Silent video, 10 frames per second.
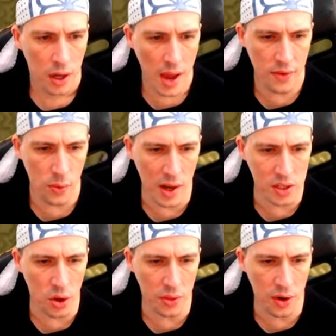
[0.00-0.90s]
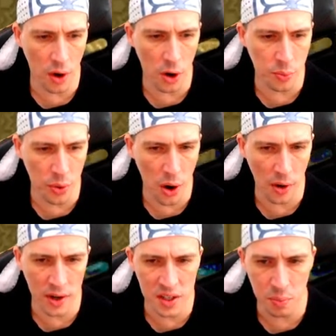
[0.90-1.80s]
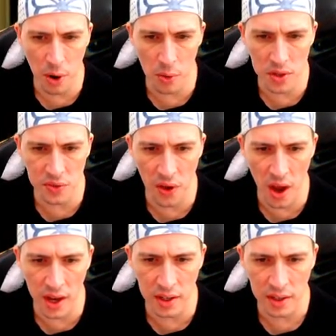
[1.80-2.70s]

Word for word: Everyone's got their own priorities, bro. It's fine.